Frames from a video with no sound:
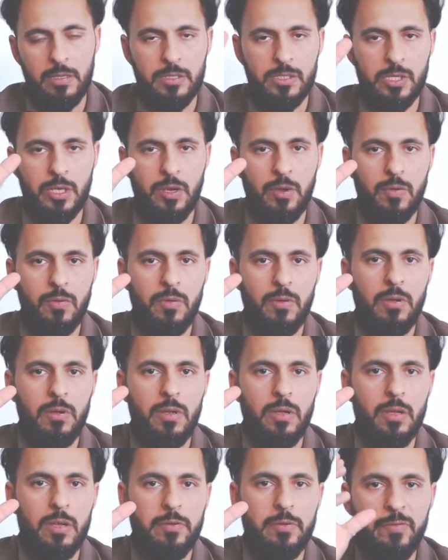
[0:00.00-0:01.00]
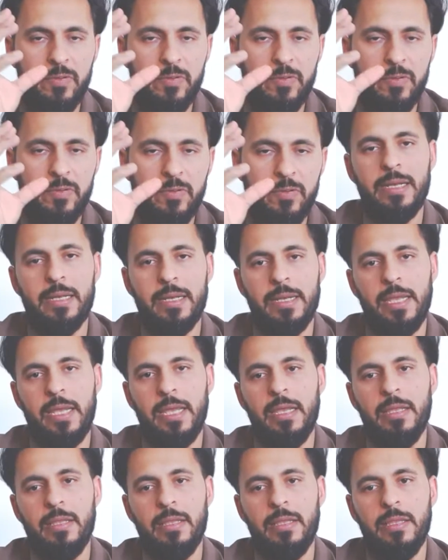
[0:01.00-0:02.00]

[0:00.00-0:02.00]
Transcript: So recently,